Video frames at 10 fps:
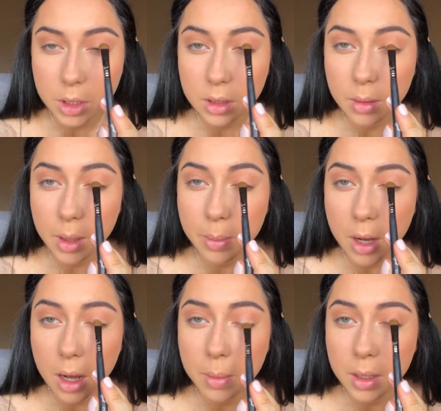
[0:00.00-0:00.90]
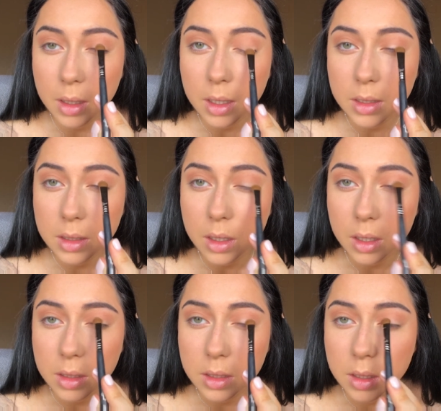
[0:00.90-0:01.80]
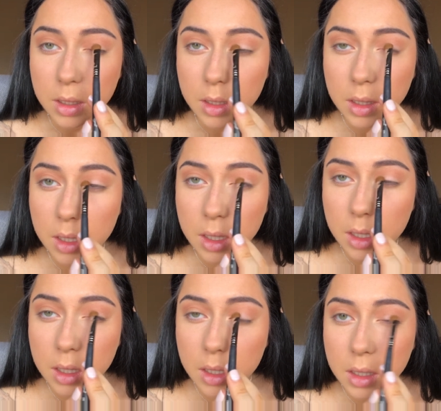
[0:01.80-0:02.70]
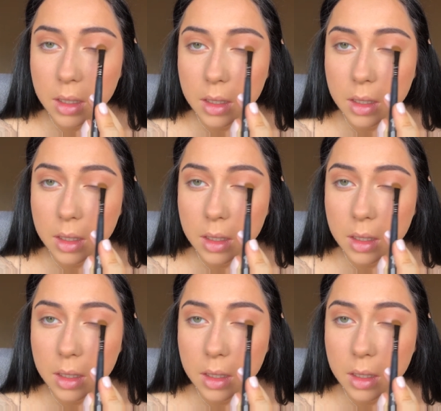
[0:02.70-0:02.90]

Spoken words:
just going to be popping this onto the lid.